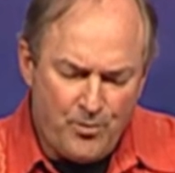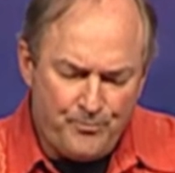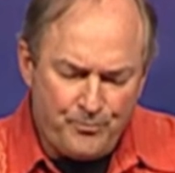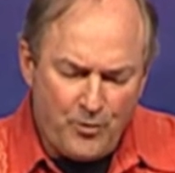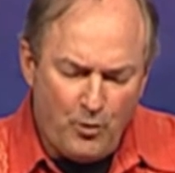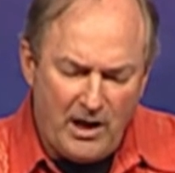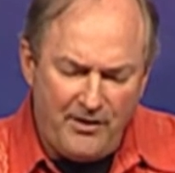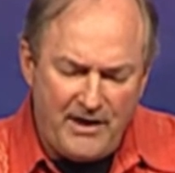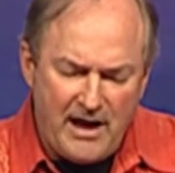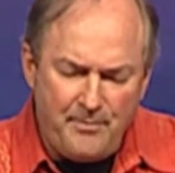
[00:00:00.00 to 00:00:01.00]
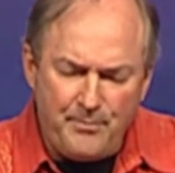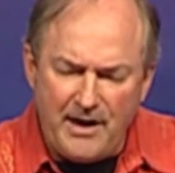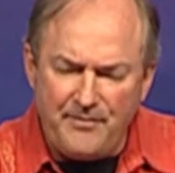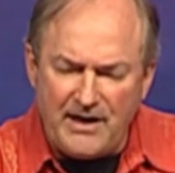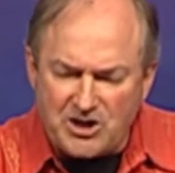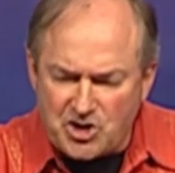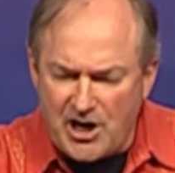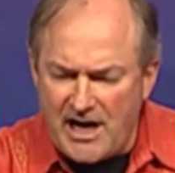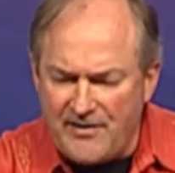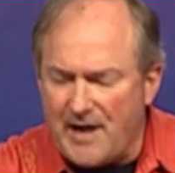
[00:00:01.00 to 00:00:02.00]
Well, they, they, they
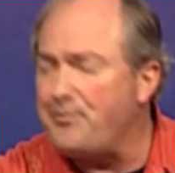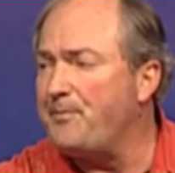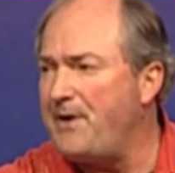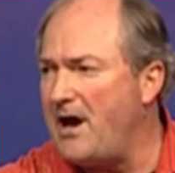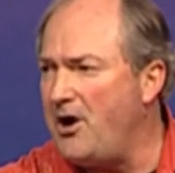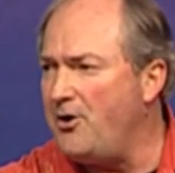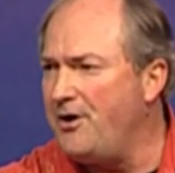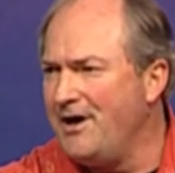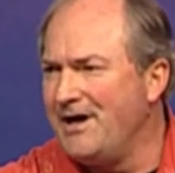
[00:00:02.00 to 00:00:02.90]
trained, they prepared,